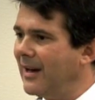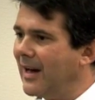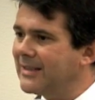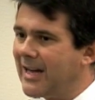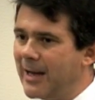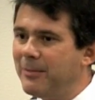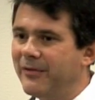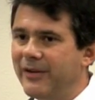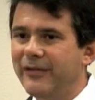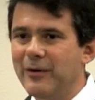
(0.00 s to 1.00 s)
a type
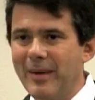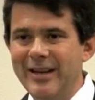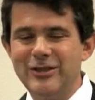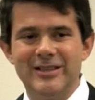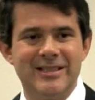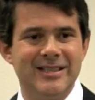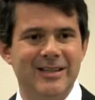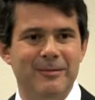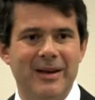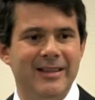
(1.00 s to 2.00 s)
of information
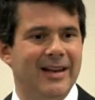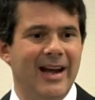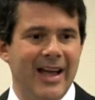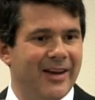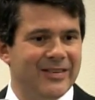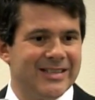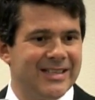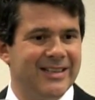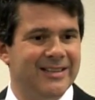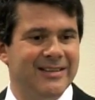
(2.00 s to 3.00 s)
system that I haven't
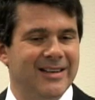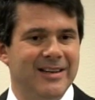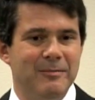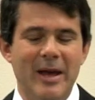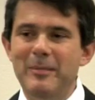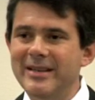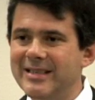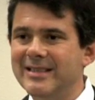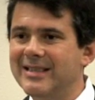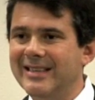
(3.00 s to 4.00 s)
seen maybe
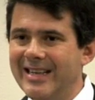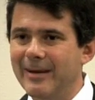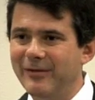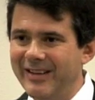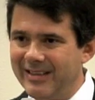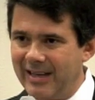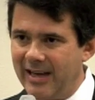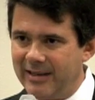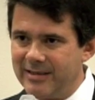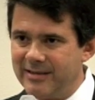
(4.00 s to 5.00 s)
since the DMV in the
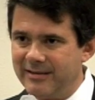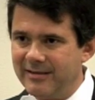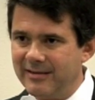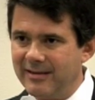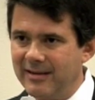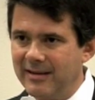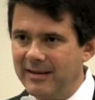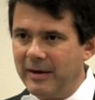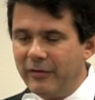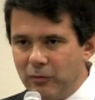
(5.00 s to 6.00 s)
80s.
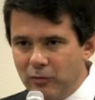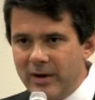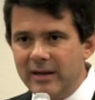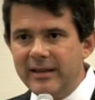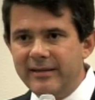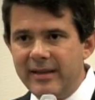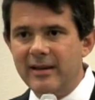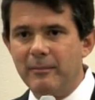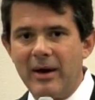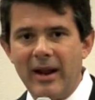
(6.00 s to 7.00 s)
I mean, if you really
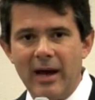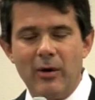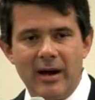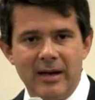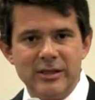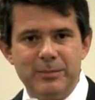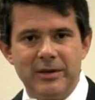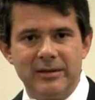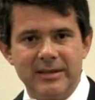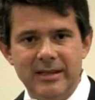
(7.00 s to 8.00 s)
think about how a
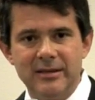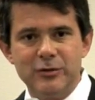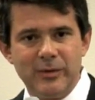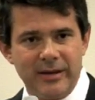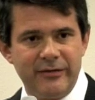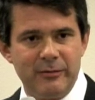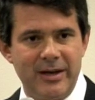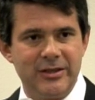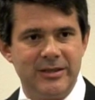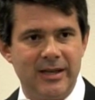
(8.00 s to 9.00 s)
hospital deals with
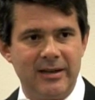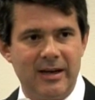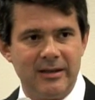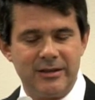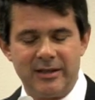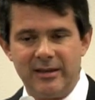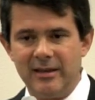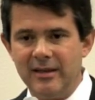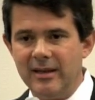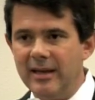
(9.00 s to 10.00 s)
information technology,
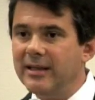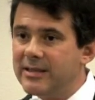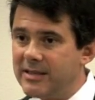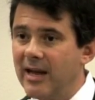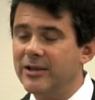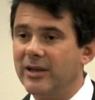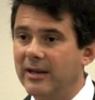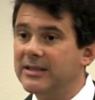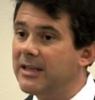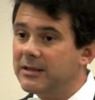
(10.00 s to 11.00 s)
it's astonishing.
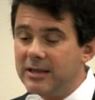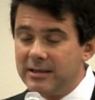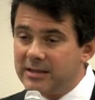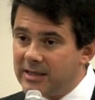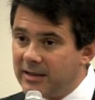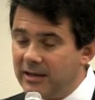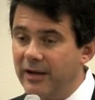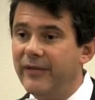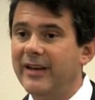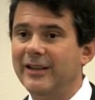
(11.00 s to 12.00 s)
It's, it's, it's
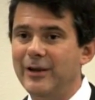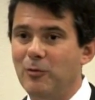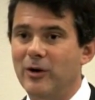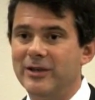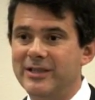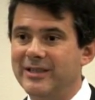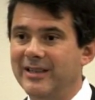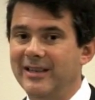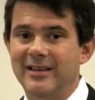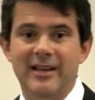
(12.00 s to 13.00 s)
significantly worse
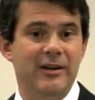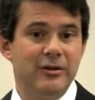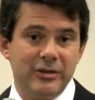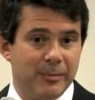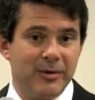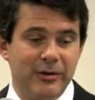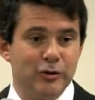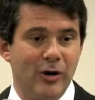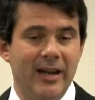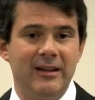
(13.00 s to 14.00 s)
than your typical
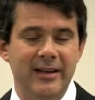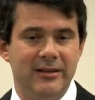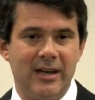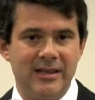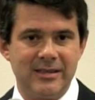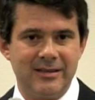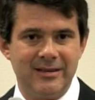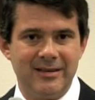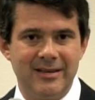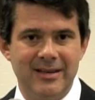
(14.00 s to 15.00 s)
dry cleaner does.
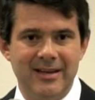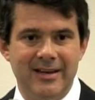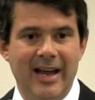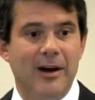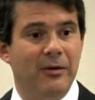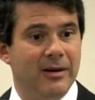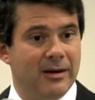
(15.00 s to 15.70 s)
Now,